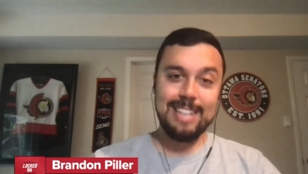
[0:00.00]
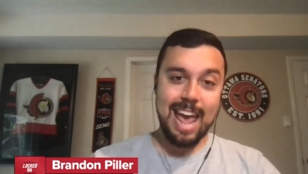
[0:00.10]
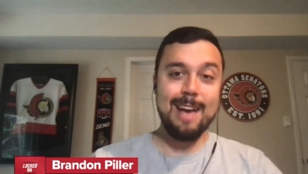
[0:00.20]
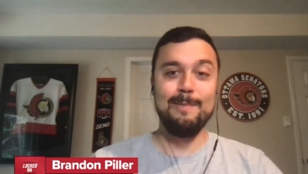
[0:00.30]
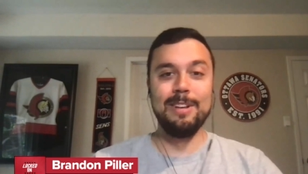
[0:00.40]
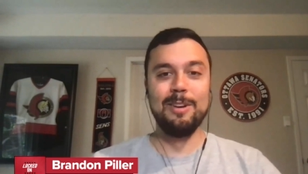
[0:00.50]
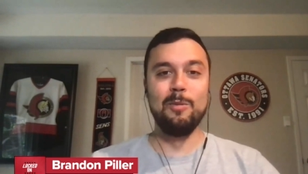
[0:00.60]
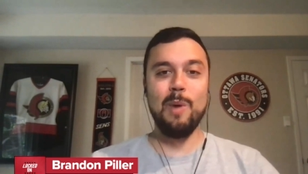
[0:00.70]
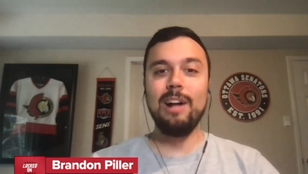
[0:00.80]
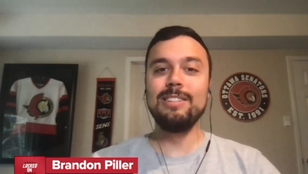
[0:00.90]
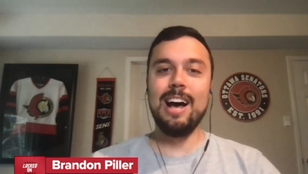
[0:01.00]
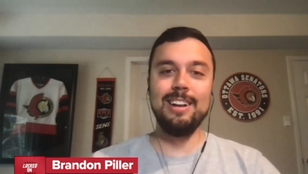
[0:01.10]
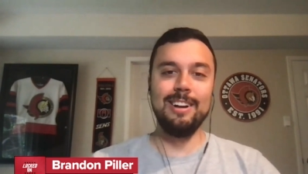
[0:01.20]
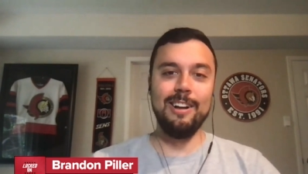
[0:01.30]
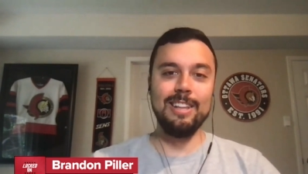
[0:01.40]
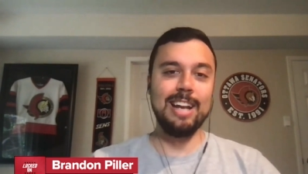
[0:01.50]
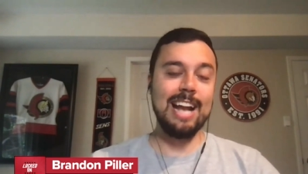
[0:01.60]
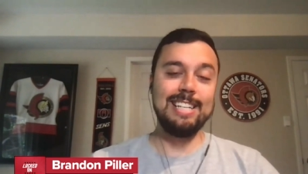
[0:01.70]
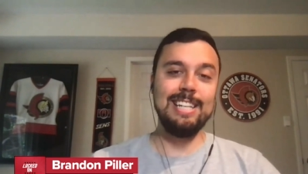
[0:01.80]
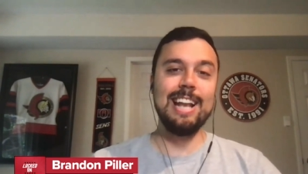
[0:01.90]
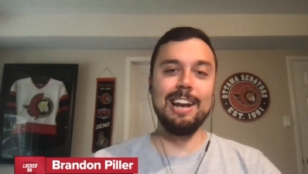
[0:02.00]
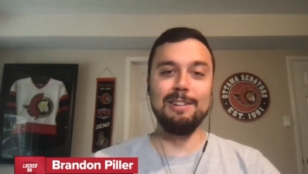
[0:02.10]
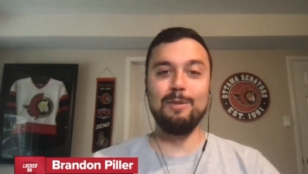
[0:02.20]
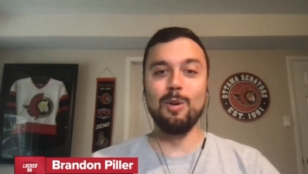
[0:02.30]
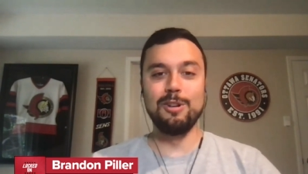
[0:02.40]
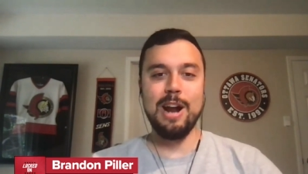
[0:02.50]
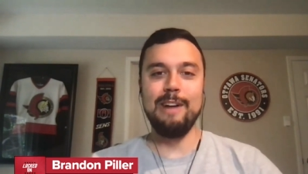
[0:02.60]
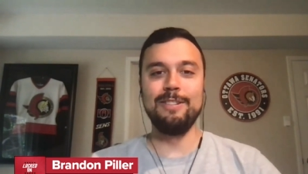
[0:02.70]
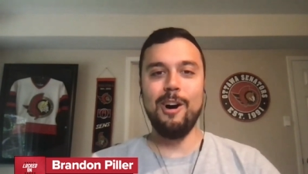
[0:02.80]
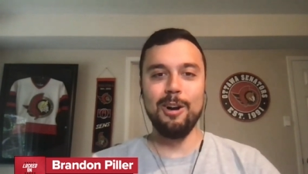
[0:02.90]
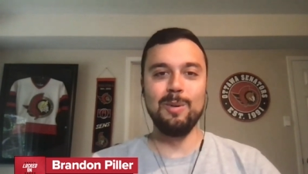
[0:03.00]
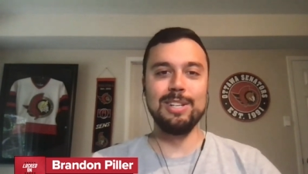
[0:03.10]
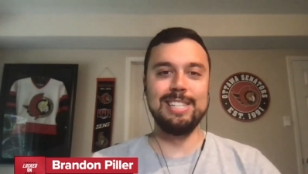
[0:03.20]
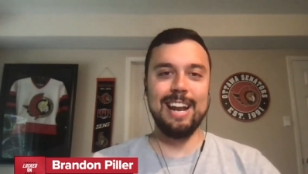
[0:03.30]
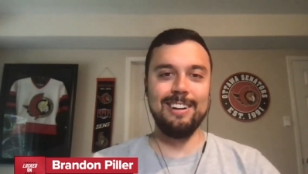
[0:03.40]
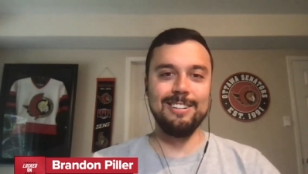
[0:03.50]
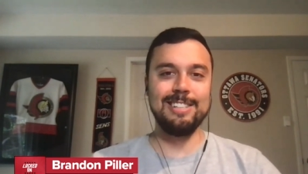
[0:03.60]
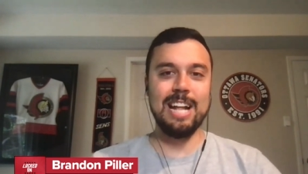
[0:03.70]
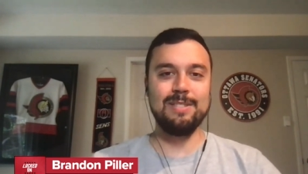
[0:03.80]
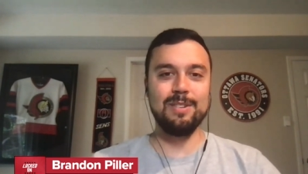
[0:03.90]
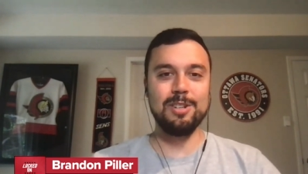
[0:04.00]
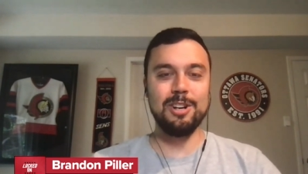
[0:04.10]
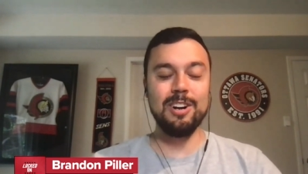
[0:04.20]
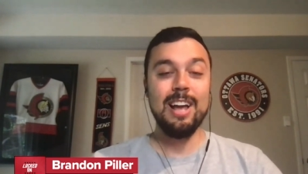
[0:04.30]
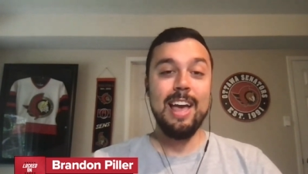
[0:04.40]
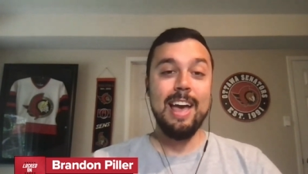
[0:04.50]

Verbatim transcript: Damn. Well done on the nineteen ninety-four draft, Ottawa Senators, that's for sure.